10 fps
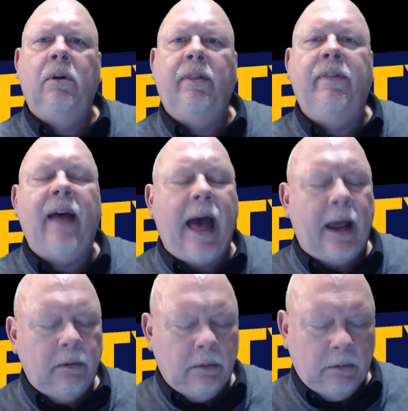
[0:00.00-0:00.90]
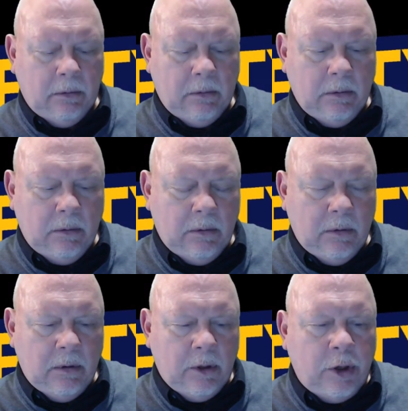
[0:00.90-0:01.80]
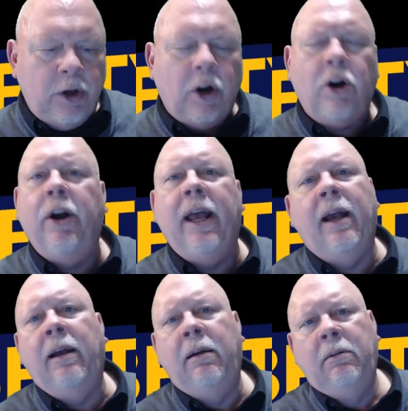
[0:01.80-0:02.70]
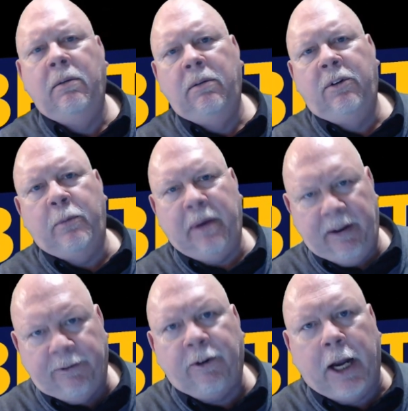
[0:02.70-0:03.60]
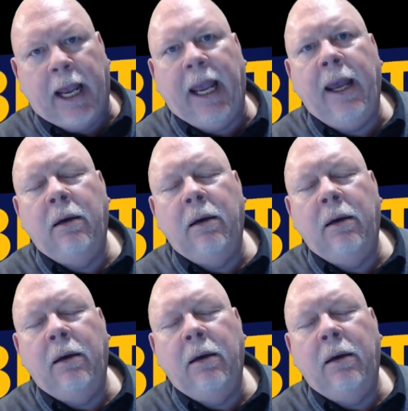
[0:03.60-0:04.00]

that yearning to be free.